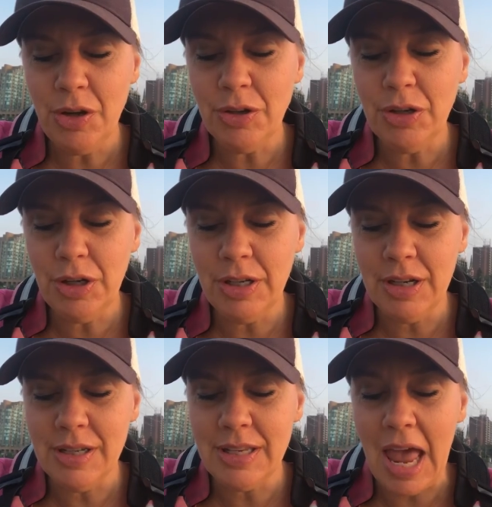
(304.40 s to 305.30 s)
your
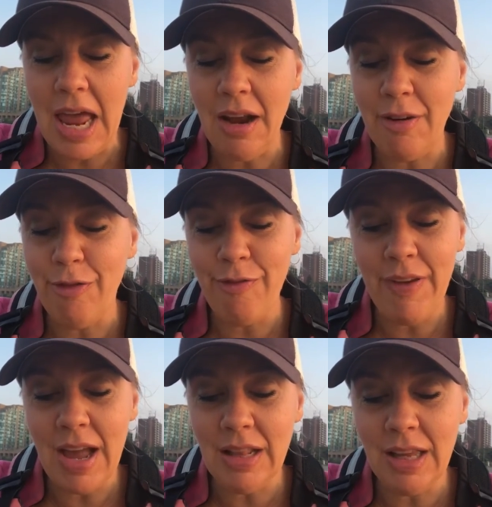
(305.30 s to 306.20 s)
goodness and
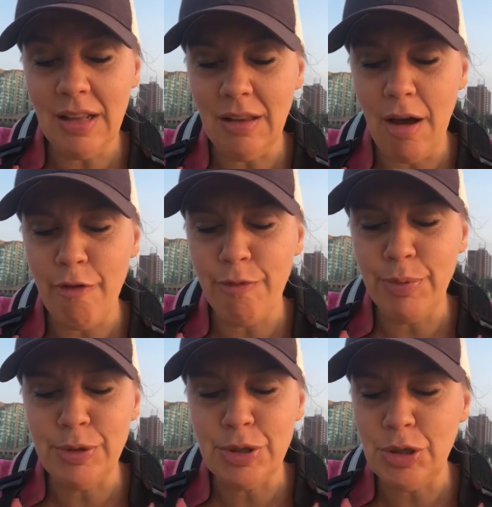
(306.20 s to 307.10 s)
unfailing love
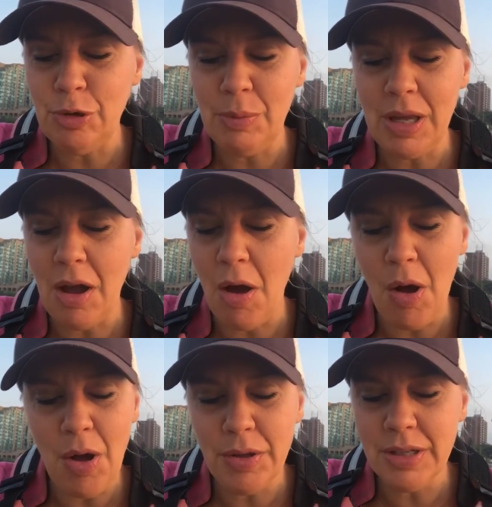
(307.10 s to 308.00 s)
pursue me
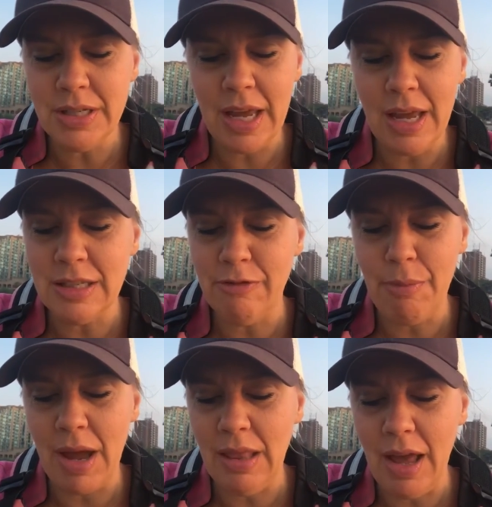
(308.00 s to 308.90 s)
all the days of
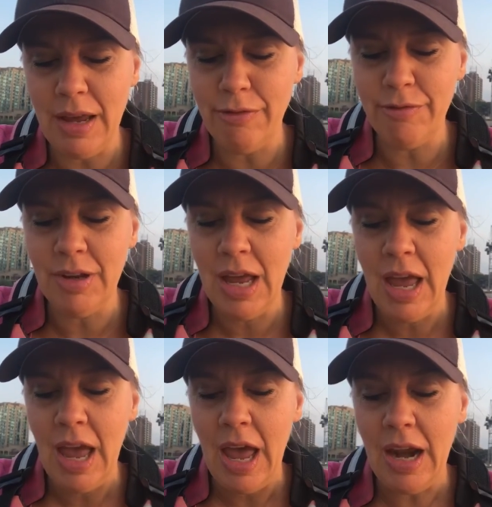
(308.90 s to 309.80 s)
my life,
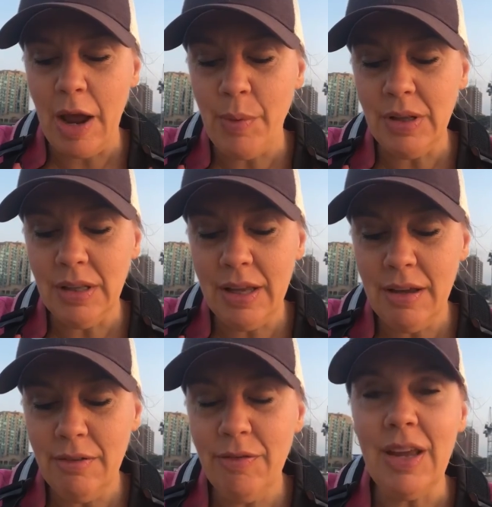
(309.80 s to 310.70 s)
and I will
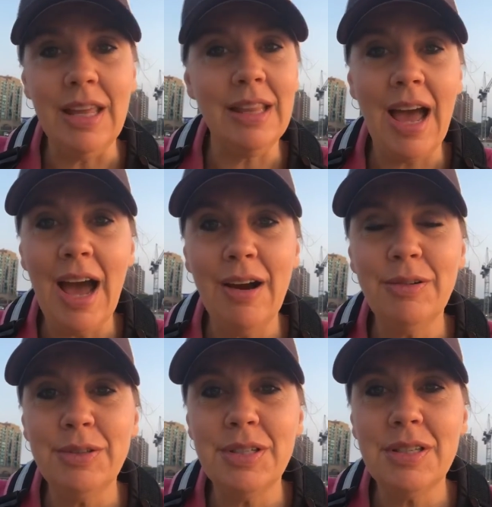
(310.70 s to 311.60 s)
live in the
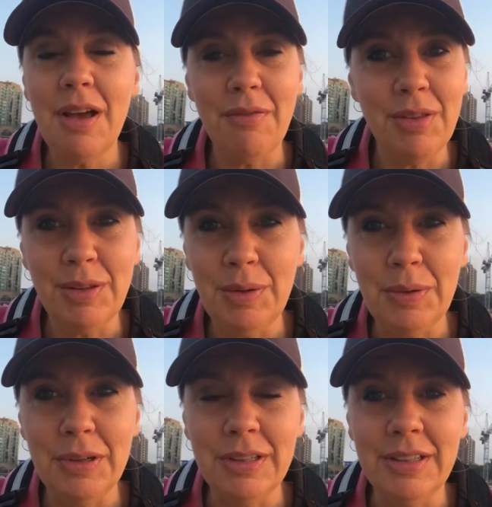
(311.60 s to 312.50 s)
house of the
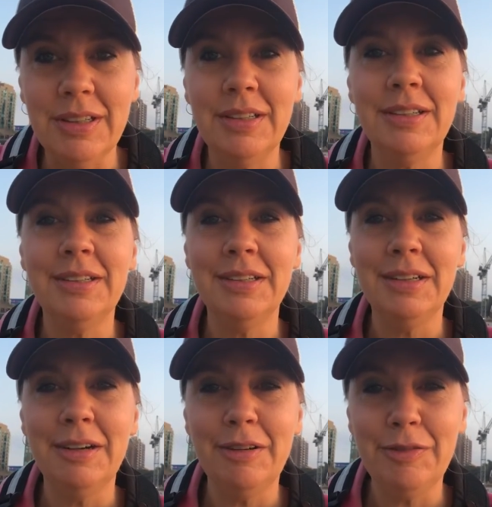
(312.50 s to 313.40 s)
Lord
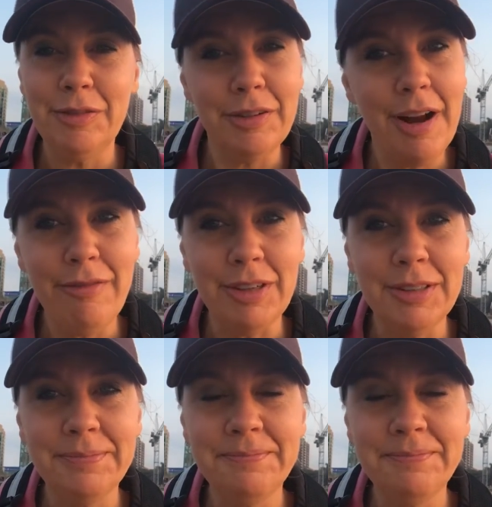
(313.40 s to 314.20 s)
forever.